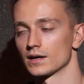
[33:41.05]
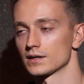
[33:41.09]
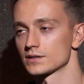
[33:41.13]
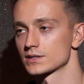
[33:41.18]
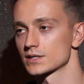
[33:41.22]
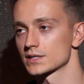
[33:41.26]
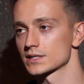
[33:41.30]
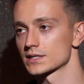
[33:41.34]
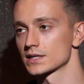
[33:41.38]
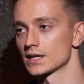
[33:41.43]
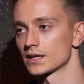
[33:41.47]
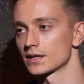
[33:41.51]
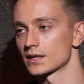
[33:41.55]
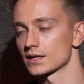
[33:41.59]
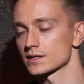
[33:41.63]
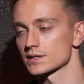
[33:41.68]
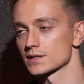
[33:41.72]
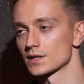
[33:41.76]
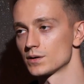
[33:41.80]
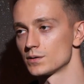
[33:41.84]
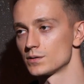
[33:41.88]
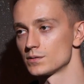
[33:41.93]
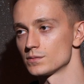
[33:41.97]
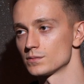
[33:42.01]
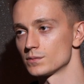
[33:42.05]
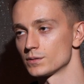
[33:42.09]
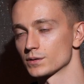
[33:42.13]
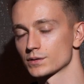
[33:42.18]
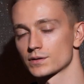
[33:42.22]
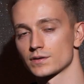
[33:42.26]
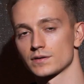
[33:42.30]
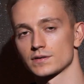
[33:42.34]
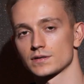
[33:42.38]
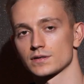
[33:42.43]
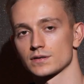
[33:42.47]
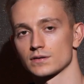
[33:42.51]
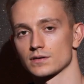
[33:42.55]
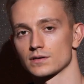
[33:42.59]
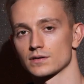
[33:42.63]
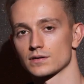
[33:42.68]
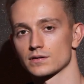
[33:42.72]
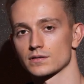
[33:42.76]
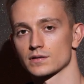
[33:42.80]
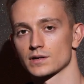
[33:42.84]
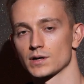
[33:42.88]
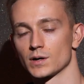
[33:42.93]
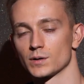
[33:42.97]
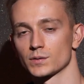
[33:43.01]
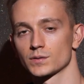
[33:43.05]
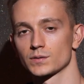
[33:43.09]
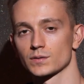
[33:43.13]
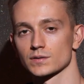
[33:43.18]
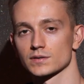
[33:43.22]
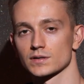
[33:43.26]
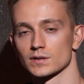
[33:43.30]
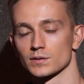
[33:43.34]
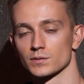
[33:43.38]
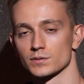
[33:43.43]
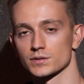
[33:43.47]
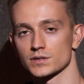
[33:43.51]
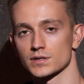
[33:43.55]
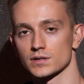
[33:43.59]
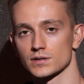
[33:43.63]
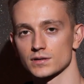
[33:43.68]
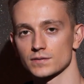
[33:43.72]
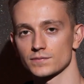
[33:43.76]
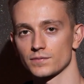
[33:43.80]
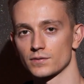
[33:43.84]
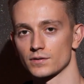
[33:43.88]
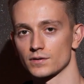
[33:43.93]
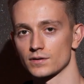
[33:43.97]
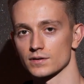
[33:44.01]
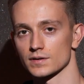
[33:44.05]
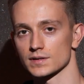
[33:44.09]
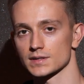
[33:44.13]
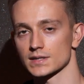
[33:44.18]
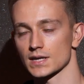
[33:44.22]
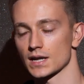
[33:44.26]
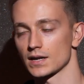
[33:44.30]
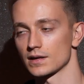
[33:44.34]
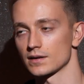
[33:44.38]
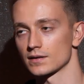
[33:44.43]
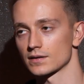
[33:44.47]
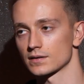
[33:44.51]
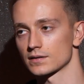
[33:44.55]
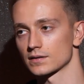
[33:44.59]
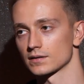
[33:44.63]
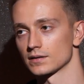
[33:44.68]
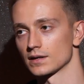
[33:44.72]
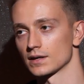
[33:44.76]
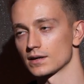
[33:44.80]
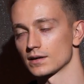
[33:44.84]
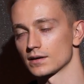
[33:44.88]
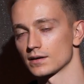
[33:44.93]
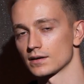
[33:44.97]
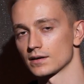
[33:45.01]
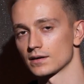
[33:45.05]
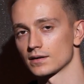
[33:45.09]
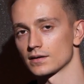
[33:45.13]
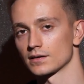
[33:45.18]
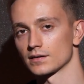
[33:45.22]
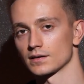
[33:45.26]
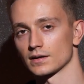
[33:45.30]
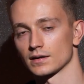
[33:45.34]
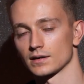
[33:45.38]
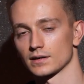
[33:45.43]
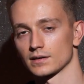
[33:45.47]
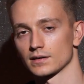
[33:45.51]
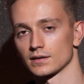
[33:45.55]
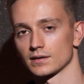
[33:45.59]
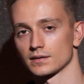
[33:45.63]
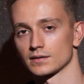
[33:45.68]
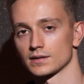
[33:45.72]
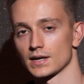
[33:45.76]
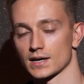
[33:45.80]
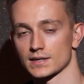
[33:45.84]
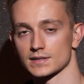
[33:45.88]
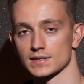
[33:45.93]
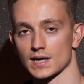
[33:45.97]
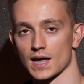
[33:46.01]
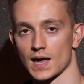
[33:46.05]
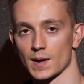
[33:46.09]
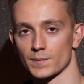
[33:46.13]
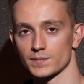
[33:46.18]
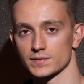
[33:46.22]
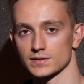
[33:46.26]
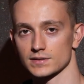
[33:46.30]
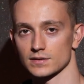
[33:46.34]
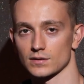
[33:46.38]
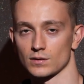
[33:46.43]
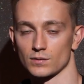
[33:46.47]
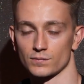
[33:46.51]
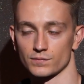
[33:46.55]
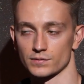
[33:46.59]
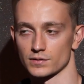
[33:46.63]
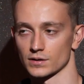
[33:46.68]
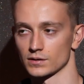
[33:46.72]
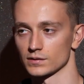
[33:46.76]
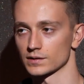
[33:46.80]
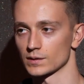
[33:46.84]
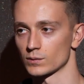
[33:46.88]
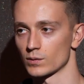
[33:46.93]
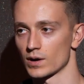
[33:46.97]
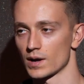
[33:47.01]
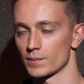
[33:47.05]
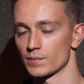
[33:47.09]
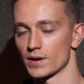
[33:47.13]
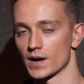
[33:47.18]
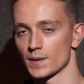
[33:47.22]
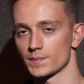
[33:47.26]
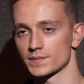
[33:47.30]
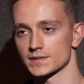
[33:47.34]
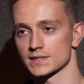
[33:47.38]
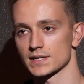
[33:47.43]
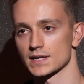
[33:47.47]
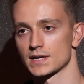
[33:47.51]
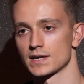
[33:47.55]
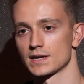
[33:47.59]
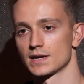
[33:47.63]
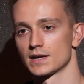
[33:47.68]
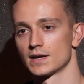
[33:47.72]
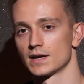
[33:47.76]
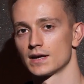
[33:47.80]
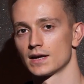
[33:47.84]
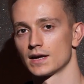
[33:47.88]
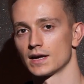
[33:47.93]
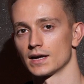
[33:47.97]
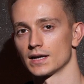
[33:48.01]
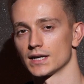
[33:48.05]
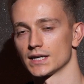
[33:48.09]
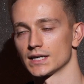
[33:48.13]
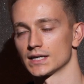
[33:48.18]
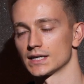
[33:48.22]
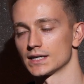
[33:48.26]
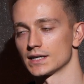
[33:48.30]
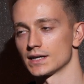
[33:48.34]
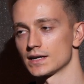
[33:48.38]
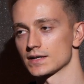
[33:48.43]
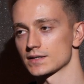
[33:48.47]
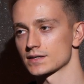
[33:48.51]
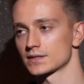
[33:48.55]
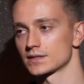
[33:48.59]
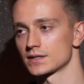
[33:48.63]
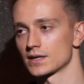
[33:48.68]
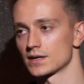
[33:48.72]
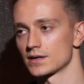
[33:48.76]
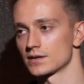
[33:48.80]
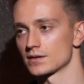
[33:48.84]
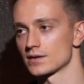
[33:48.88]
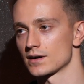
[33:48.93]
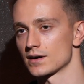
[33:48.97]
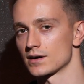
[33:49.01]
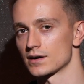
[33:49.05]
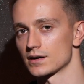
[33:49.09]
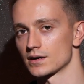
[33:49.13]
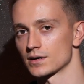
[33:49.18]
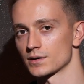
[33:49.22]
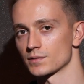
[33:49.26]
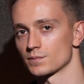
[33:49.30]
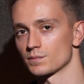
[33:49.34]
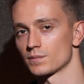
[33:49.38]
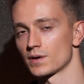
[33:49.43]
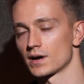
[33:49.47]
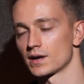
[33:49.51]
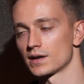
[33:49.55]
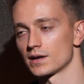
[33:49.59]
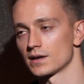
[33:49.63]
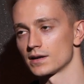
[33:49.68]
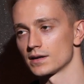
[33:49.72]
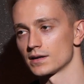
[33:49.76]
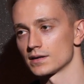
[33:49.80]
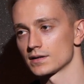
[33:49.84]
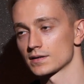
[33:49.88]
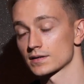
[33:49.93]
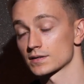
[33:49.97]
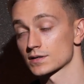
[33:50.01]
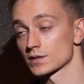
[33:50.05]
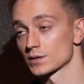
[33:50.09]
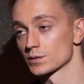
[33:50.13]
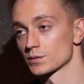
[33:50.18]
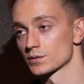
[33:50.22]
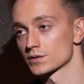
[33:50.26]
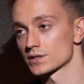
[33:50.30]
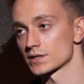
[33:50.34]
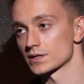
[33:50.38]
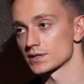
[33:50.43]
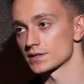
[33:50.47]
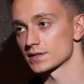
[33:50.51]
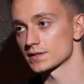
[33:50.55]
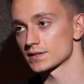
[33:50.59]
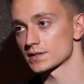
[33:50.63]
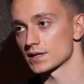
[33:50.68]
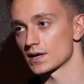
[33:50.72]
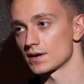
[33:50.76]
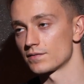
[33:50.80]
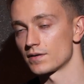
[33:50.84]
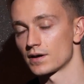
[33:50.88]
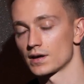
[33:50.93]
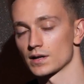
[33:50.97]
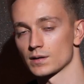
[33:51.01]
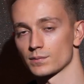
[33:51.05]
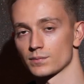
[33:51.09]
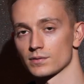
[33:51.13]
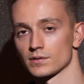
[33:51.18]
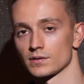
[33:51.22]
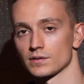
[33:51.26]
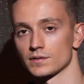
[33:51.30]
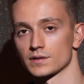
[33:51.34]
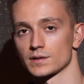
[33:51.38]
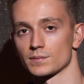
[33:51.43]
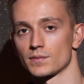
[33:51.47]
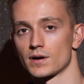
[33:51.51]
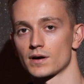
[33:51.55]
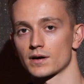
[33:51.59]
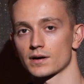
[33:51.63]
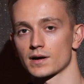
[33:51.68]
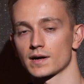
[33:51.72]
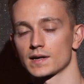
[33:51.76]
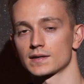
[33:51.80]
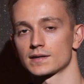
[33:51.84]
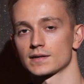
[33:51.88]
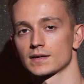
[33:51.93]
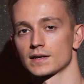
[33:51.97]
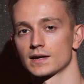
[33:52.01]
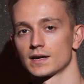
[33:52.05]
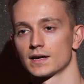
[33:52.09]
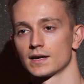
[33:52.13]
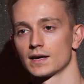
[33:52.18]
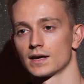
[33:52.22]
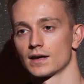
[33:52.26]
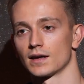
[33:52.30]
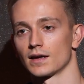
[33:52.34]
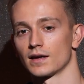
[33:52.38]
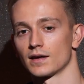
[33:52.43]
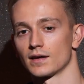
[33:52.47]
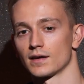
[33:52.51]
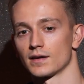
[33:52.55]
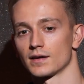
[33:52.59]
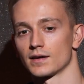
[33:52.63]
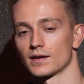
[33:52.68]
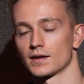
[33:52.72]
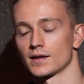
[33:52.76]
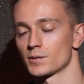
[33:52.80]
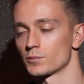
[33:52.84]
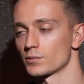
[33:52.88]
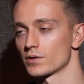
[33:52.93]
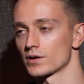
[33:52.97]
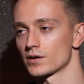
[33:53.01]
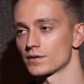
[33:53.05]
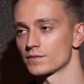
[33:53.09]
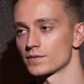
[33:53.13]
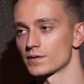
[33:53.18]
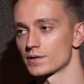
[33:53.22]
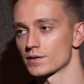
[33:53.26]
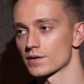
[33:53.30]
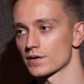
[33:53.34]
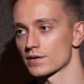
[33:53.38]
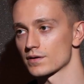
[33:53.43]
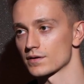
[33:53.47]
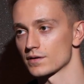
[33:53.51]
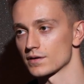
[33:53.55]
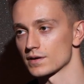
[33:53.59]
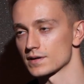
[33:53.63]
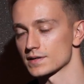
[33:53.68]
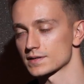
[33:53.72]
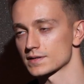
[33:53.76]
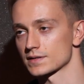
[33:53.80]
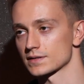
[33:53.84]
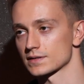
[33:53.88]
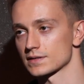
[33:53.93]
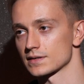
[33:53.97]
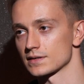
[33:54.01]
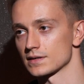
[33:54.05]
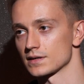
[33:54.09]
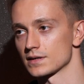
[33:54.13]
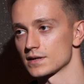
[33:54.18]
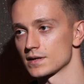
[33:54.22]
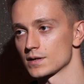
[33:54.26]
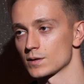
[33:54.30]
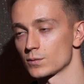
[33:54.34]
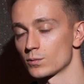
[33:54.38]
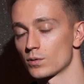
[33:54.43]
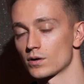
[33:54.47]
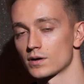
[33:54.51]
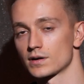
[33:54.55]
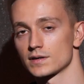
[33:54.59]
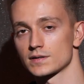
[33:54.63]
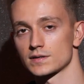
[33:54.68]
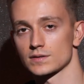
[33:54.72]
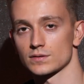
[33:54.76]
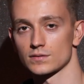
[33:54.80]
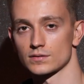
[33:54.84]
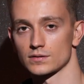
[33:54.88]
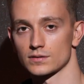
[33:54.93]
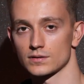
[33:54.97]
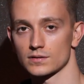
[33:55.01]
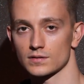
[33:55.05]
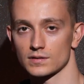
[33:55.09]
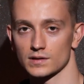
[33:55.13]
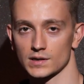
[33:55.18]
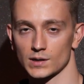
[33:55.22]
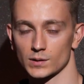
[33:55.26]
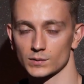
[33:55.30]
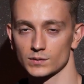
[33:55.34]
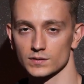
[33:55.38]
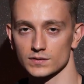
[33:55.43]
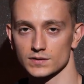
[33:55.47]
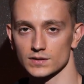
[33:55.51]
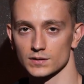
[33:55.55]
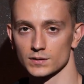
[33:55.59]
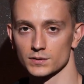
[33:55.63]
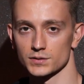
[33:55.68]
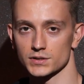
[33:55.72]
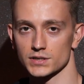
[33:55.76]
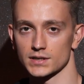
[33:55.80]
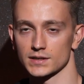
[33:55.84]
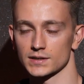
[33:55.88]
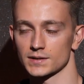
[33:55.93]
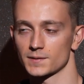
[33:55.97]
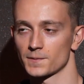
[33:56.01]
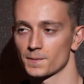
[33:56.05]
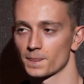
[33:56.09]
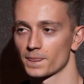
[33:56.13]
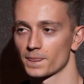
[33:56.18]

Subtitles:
Just let us know what is your go-to solution for styling the Next apps, overall the web apps. As there are many solutions available on the market, we are very curious what is your go-to solution.